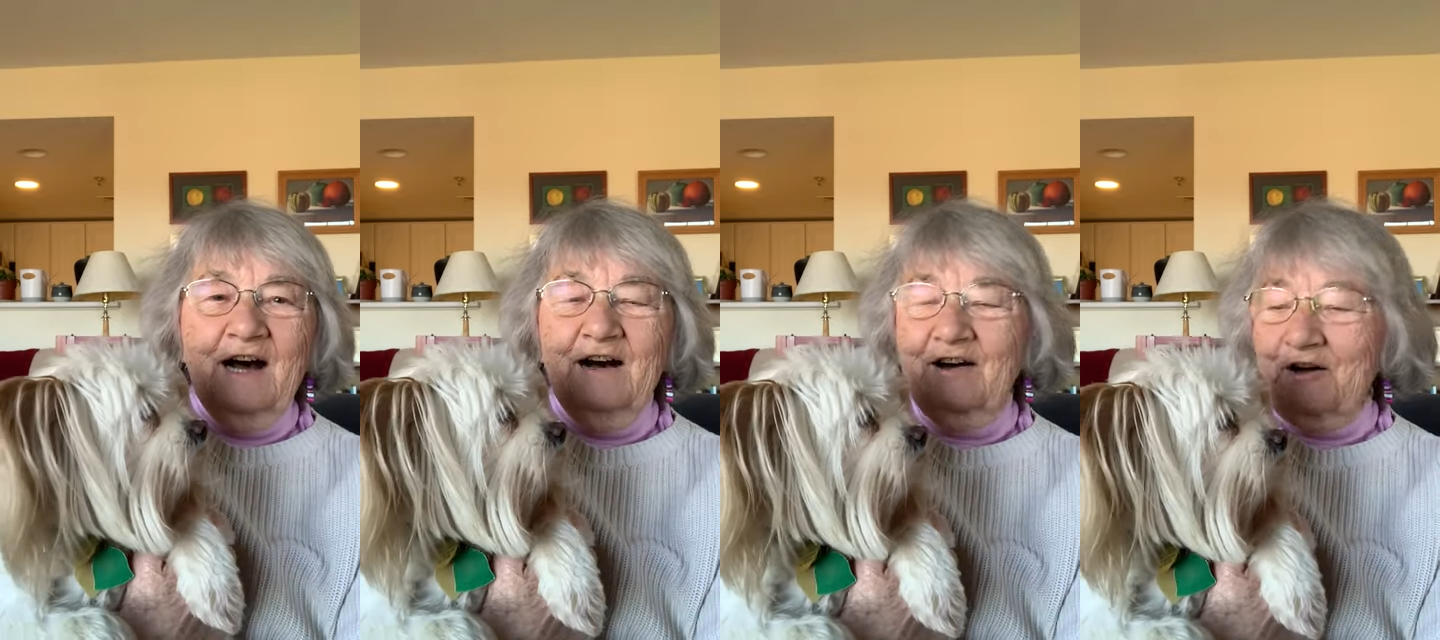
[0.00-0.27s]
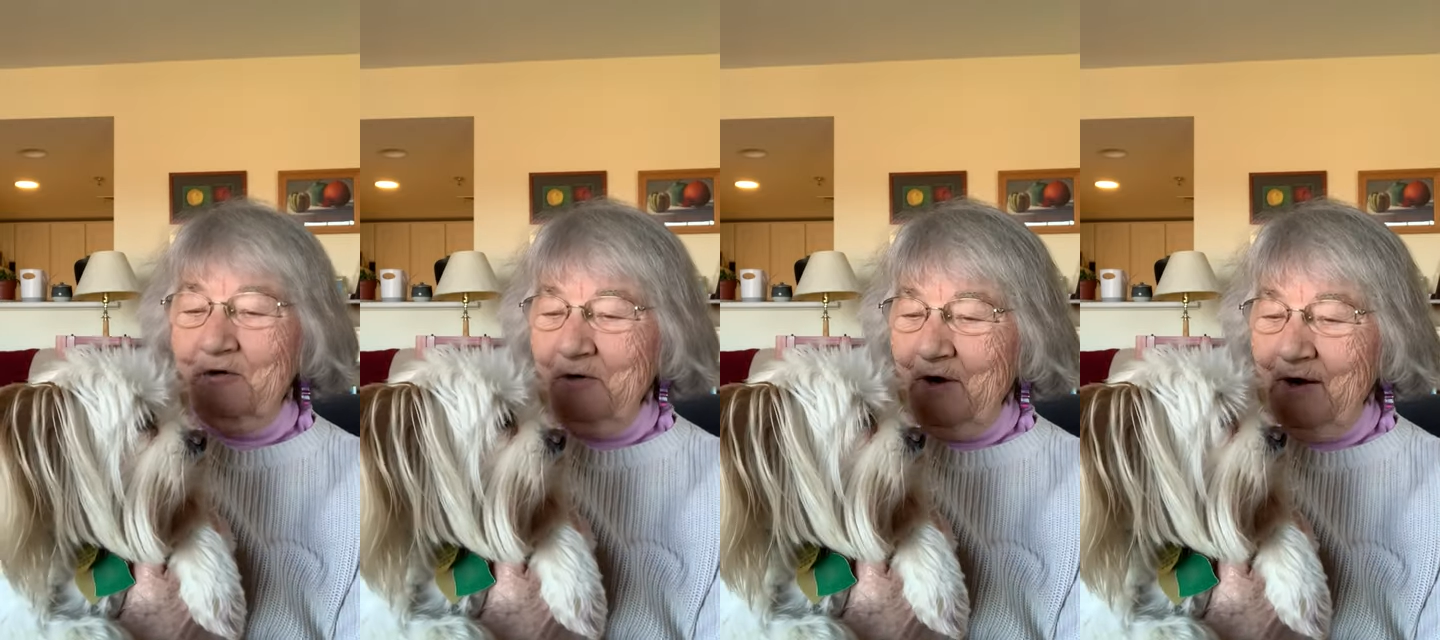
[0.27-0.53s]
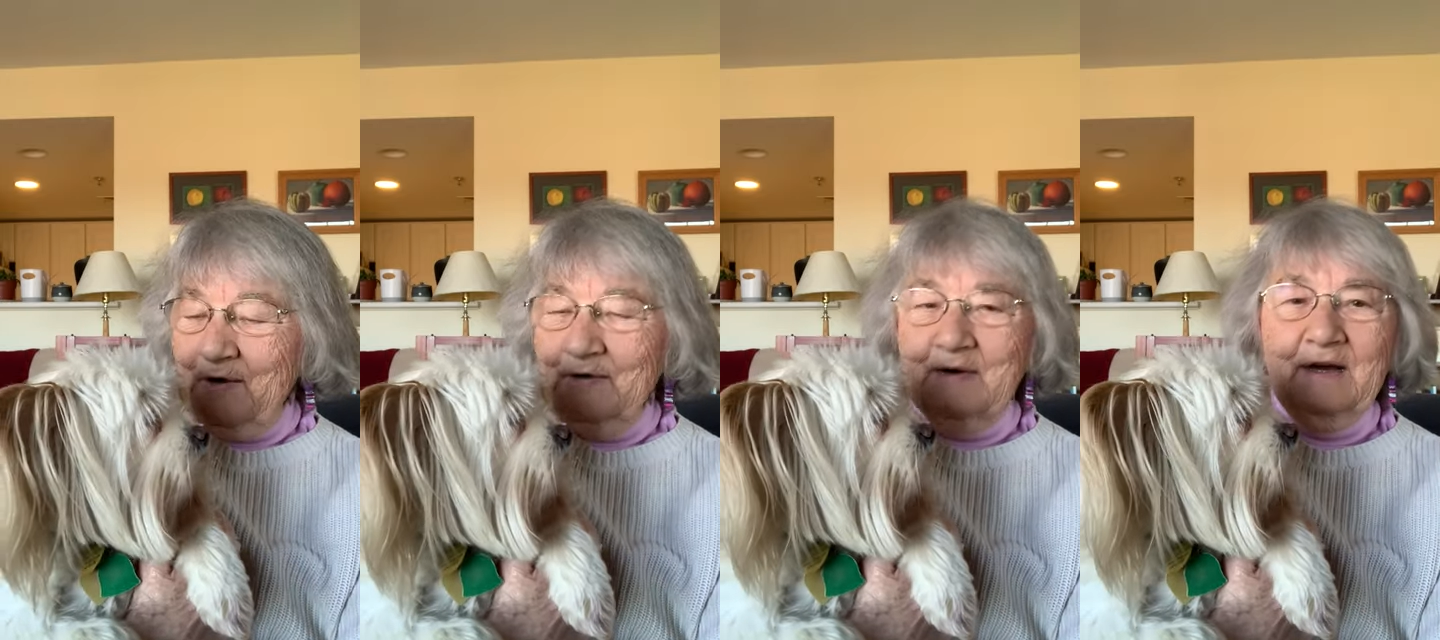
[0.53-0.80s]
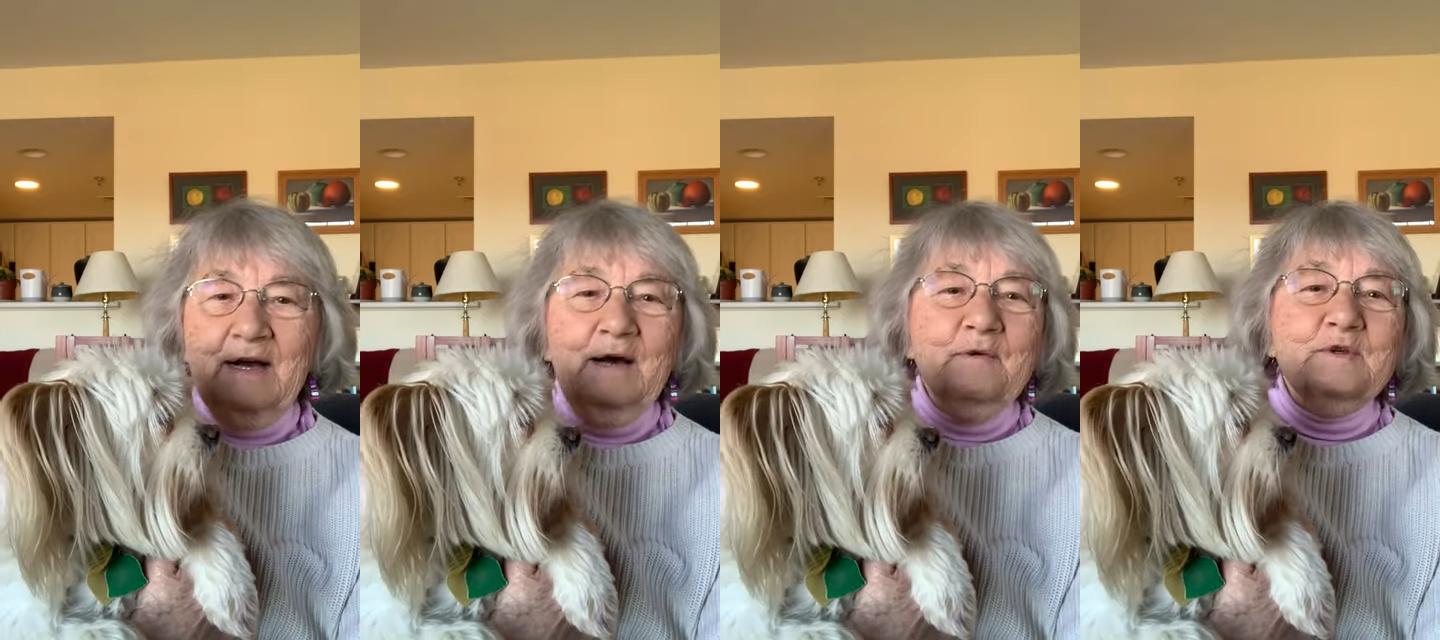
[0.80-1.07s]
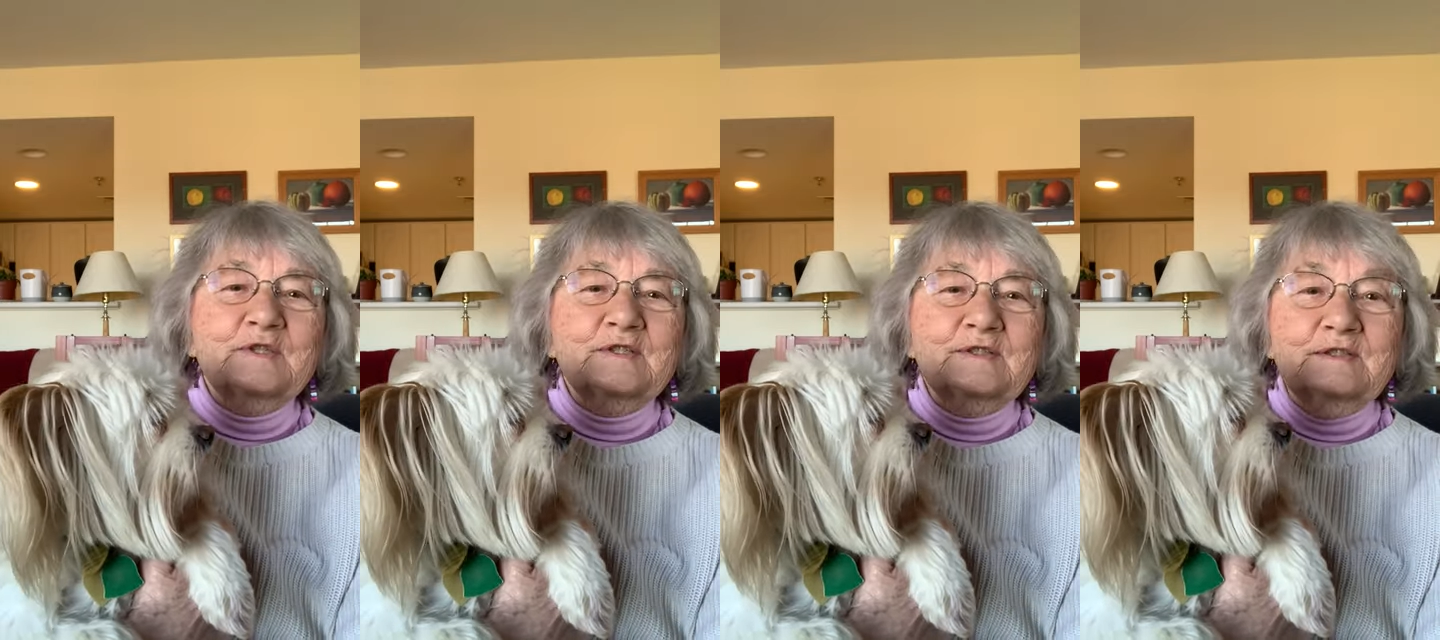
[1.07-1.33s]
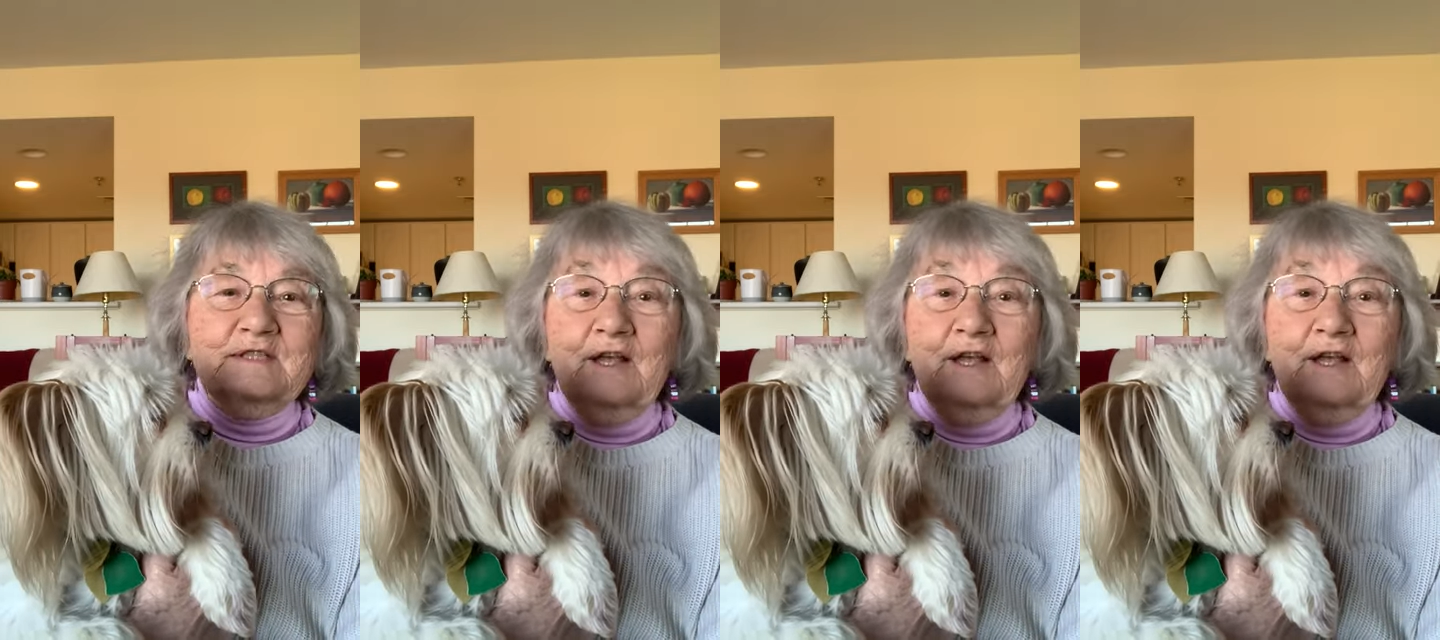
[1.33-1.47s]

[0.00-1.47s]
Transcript: I was